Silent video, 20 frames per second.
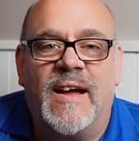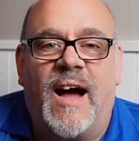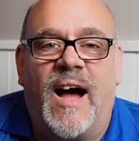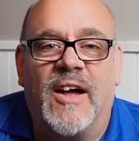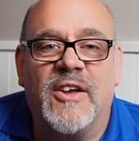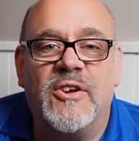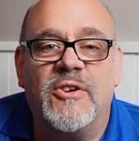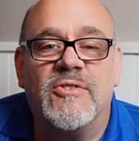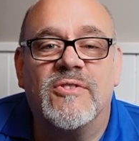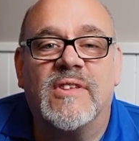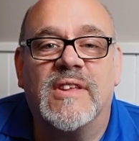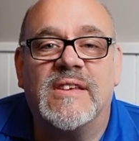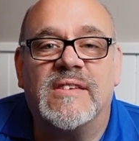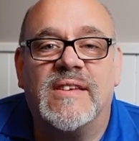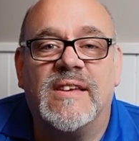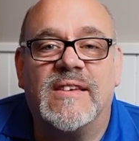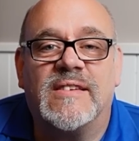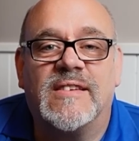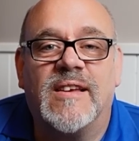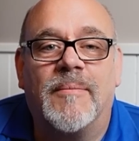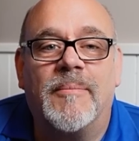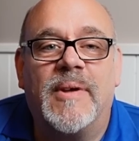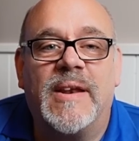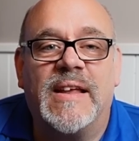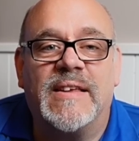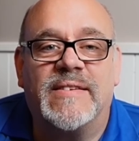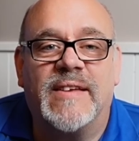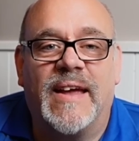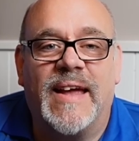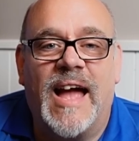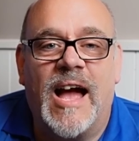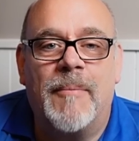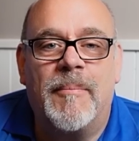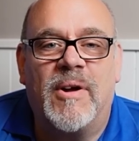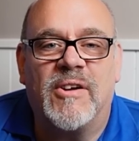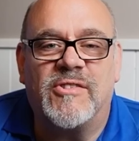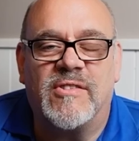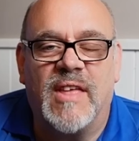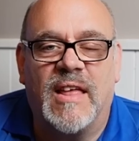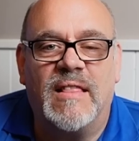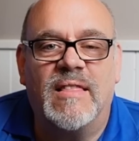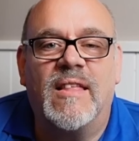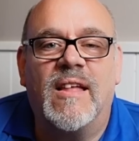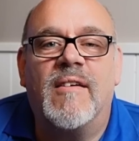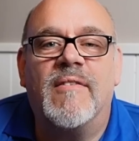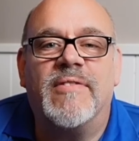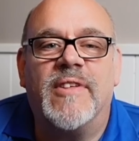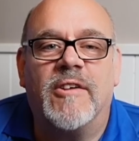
I'll usually see somebody say how much they love